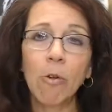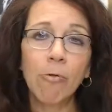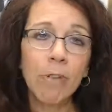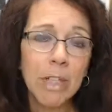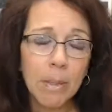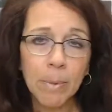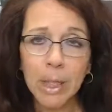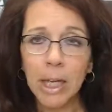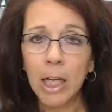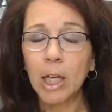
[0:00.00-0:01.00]

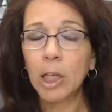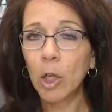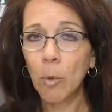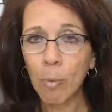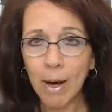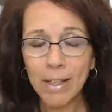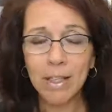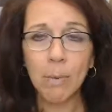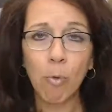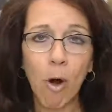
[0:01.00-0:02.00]
reasonably
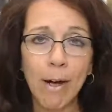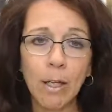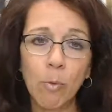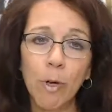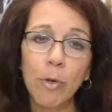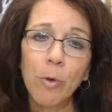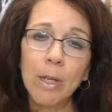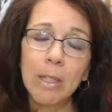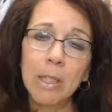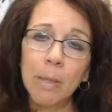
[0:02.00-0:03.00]
low-priced product where you
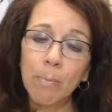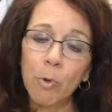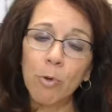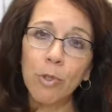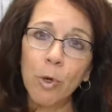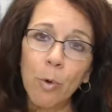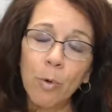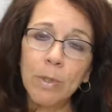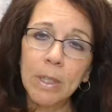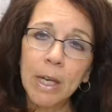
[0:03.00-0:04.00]
can dip your
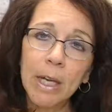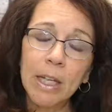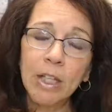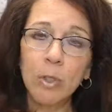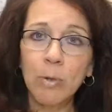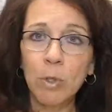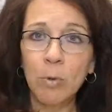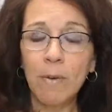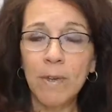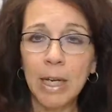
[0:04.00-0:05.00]
toes into
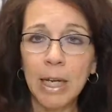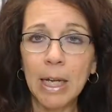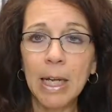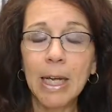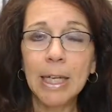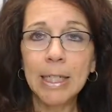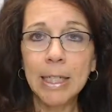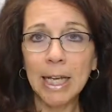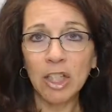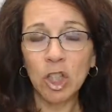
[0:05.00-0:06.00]
intuitive eating to
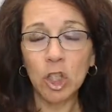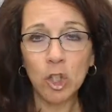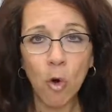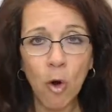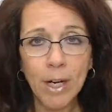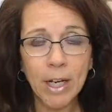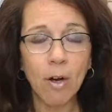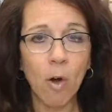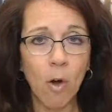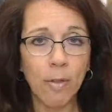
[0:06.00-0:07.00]
get
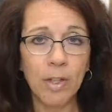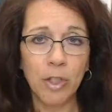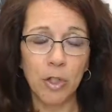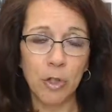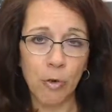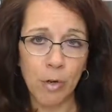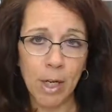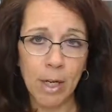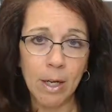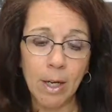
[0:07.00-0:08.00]
started on this
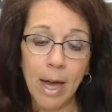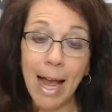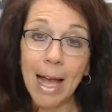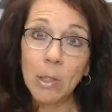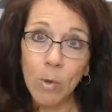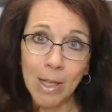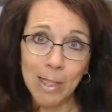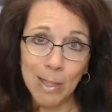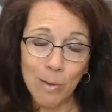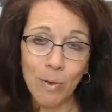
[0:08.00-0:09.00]
journey, as well
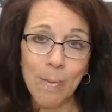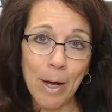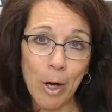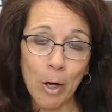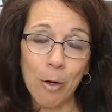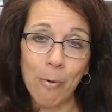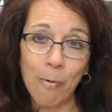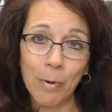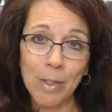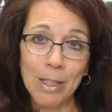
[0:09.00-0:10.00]
as learn hunger,
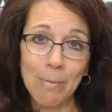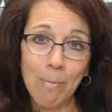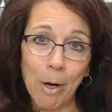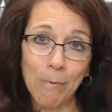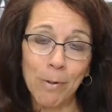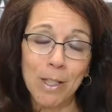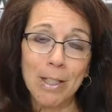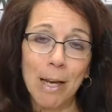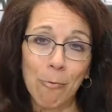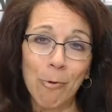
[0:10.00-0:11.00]
fullness,
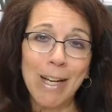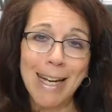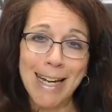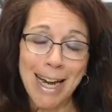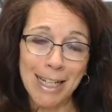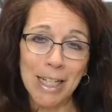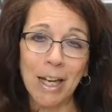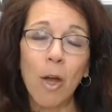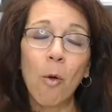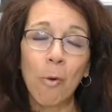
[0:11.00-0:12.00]
mindfulness, and
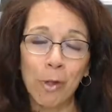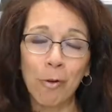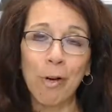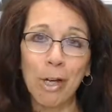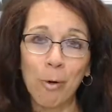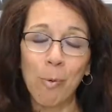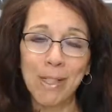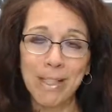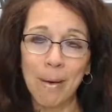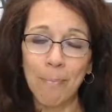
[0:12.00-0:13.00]
reconnecting with your inner
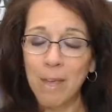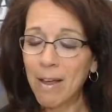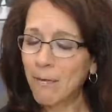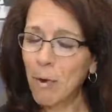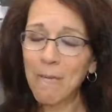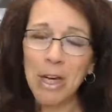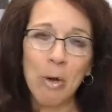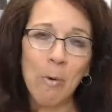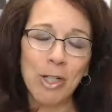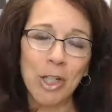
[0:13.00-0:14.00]
wisdom. If you have any
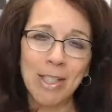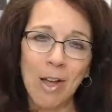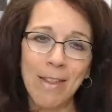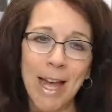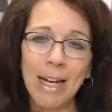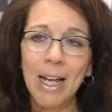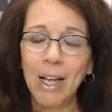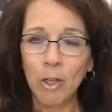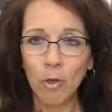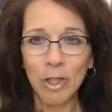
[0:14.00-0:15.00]
questions on that,
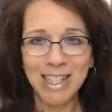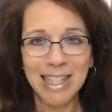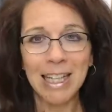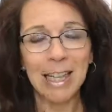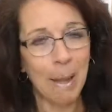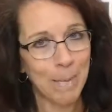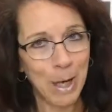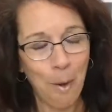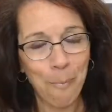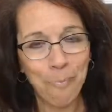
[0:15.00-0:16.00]
you just let me
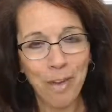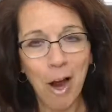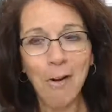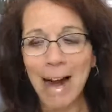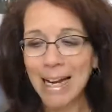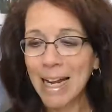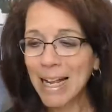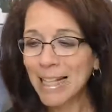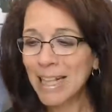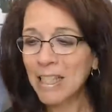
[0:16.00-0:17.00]
know. All right,
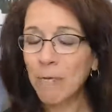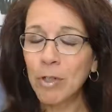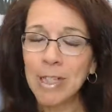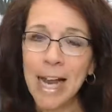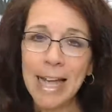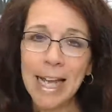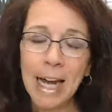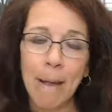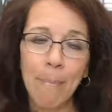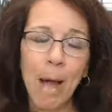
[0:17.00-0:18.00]
that's it for today.
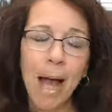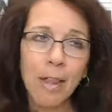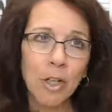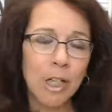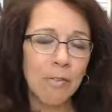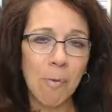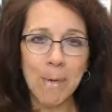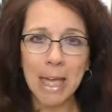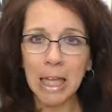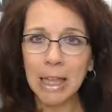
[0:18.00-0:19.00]
Again, I apologize for
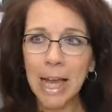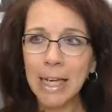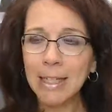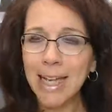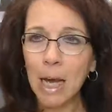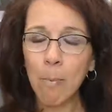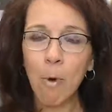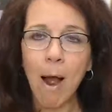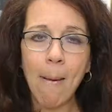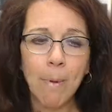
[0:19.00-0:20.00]
being late, tech
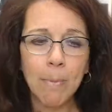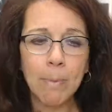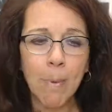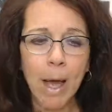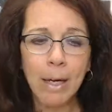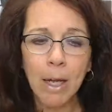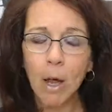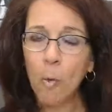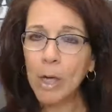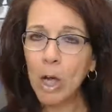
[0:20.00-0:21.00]
problems, but
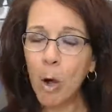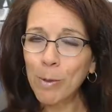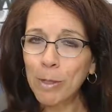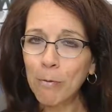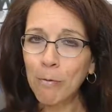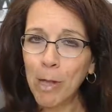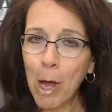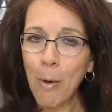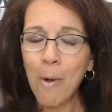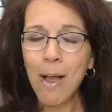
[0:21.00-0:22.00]
we go with the
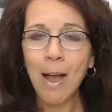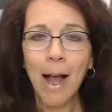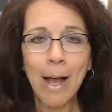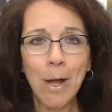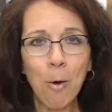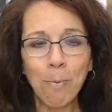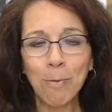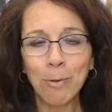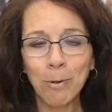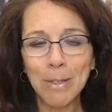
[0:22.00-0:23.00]
flow. I hope
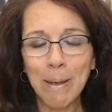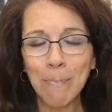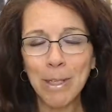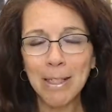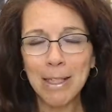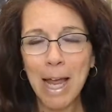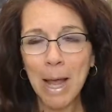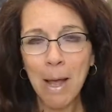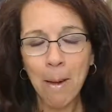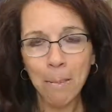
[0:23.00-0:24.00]
you've learned something
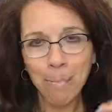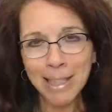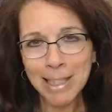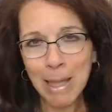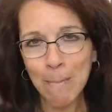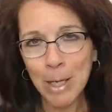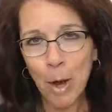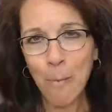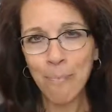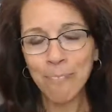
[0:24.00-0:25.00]
today. Please let me
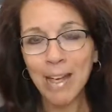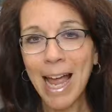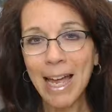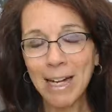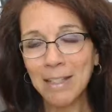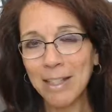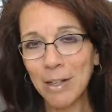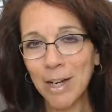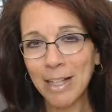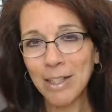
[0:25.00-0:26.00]
know, and I'll see
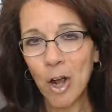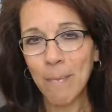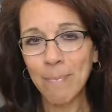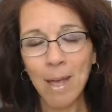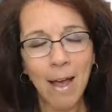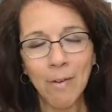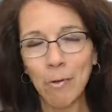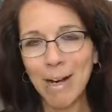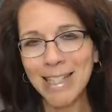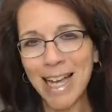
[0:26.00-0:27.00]
you next time. Have a
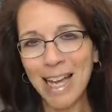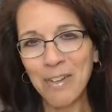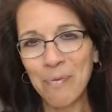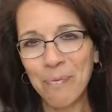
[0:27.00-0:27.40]
great day.